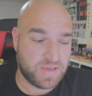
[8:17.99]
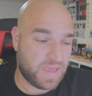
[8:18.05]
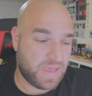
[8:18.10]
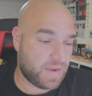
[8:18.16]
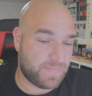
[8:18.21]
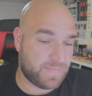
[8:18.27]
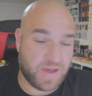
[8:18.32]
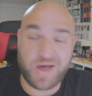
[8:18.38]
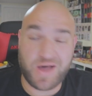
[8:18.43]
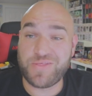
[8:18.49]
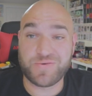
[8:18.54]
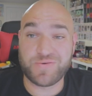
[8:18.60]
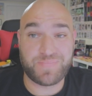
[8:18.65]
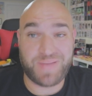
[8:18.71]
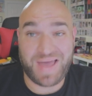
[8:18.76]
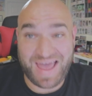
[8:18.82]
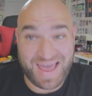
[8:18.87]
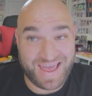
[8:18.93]
and other
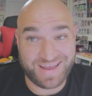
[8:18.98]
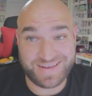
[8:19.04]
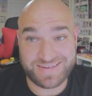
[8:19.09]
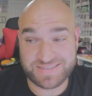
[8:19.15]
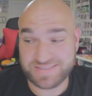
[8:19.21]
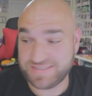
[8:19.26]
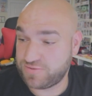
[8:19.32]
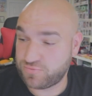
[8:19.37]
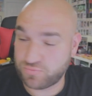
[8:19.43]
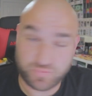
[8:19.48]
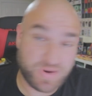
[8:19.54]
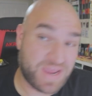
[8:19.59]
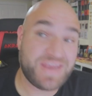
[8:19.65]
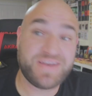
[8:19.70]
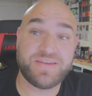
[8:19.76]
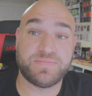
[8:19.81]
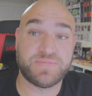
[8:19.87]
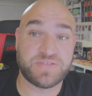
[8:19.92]
packs and
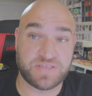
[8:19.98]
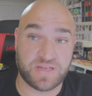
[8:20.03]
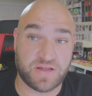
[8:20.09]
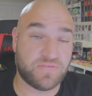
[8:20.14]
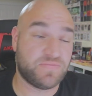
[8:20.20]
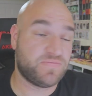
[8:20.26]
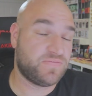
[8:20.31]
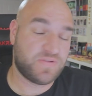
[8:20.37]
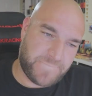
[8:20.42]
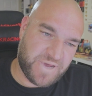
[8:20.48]
random stuff,